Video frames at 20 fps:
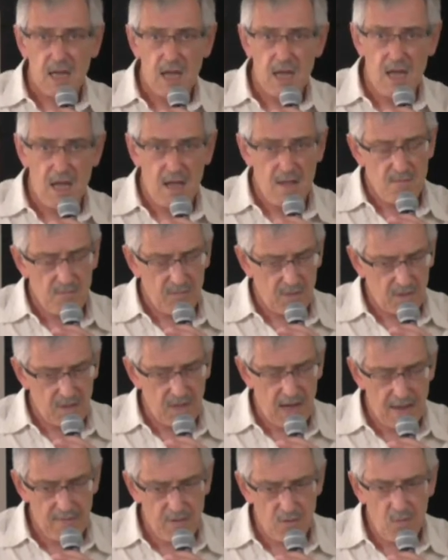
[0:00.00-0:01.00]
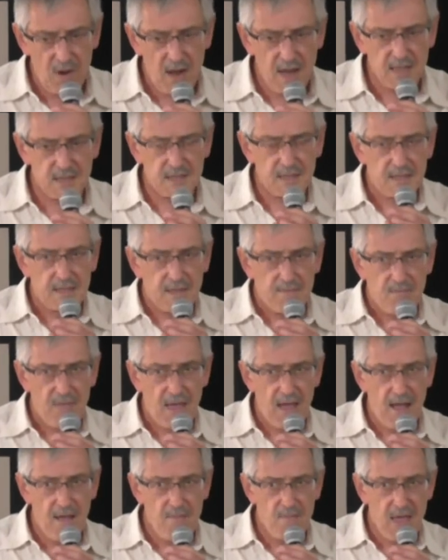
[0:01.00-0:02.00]
climate-wise,
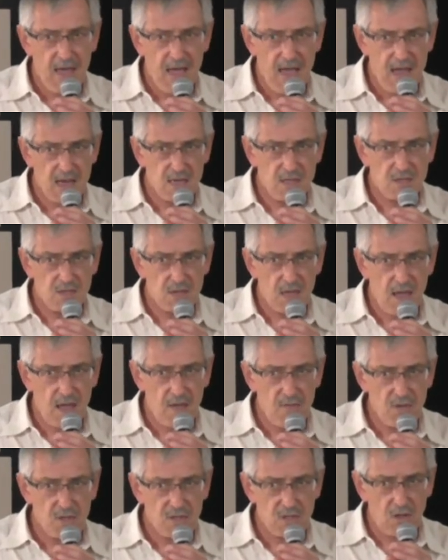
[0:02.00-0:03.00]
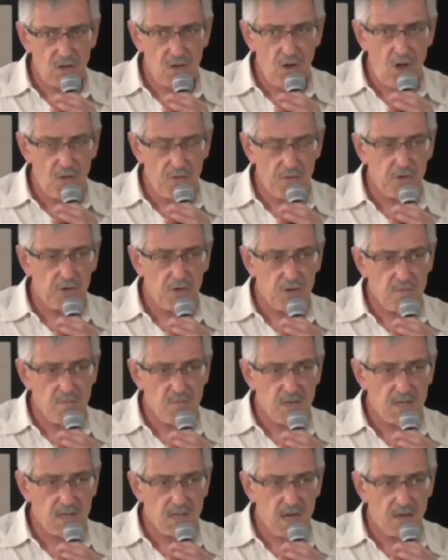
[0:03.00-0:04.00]
and there's a lot that can
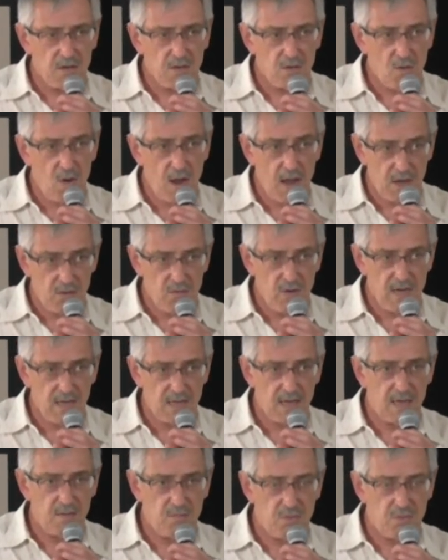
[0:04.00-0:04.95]
be done quite quickly,